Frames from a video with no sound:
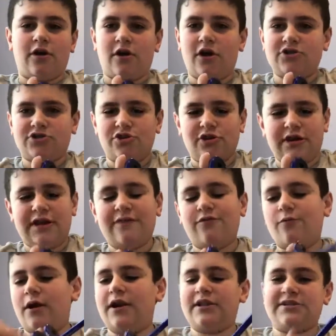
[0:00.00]
And also, you, and if
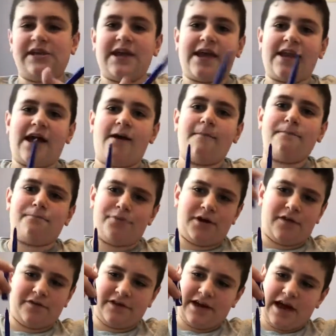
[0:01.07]
you wanted to take it out, put
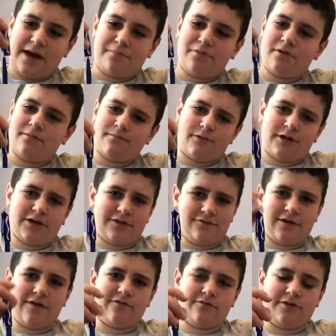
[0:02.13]
on the cap, like
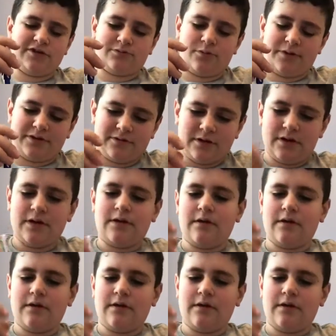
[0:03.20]
if you have a erasable pen,